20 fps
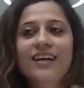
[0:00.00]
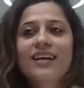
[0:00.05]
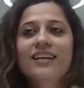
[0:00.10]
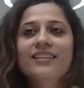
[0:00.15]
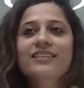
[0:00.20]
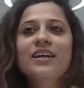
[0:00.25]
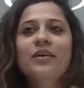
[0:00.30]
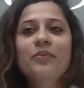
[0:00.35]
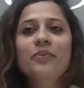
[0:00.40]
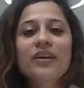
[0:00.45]

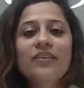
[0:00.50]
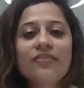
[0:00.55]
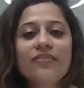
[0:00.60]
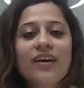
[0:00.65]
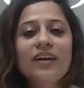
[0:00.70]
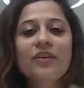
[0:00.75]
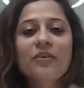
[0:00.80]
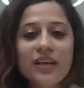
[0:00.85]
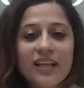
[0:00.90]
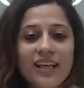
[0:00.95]
that we
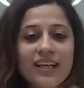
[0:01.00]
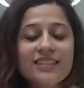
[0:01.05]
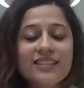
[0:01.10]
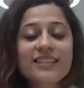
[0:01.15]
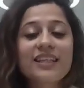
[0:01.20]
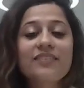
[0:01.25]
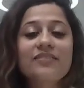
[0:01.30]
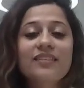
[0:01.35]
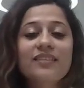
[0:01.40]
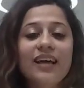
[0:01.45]
felt, okay, let's
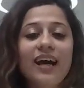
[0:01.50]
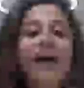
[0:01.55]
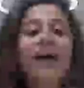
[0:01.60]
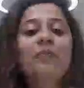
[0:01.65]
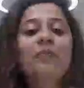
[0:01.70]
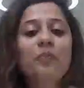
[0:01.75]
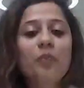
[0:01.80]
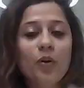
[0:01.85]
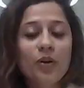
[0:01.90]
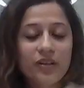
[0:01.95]
give
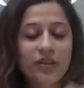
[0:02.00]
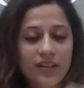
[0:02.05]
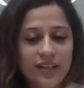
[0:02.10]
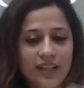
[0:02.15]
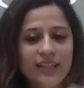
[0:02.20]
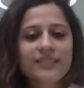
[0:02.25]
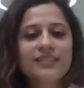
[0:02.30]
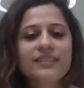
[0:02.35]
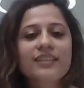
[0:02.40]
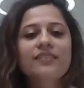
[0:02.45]
that portal,
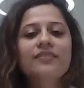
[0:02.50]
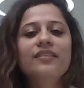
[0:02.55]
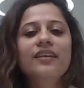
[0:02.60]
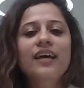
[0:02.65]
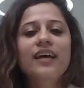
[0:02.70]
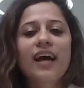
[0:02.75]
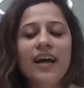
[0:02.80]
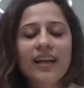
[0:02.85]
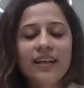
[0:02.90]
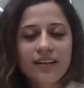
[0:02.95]
let's give
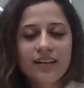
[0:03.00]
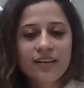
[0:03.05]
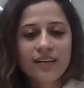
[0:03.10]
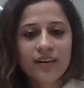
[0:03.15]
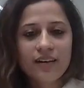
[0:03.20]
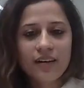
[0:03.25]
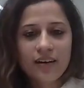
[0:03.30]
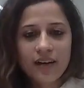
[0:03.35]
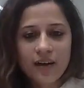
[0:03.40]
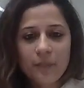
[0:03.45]
that
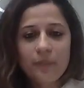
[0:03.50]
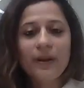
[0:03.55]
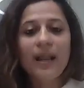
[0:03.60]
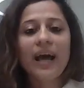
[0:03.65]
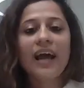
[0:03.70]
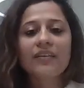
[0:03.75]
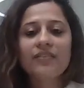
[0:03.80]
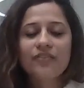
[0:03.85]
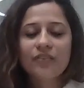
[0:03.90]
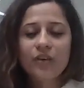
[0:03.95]
a
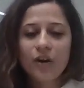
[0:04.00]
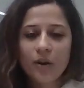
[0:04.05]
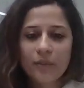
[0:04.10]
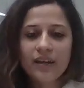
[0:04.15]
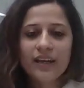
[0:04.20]
platform,